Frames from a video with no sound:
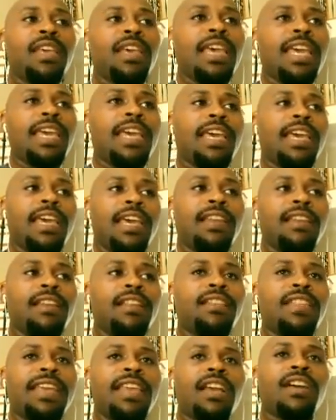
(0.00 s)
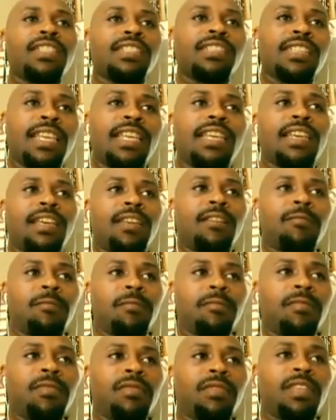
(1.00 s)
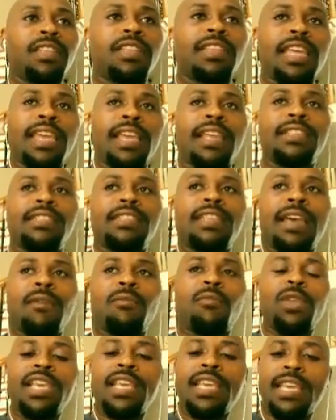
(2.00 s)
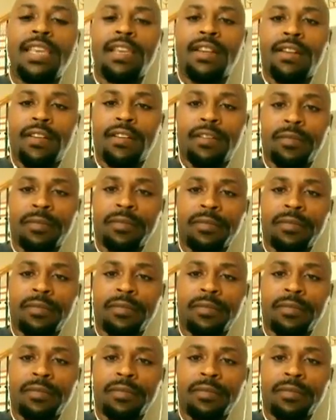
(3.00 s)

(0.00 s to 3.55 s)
and they are seeing the things that we hear.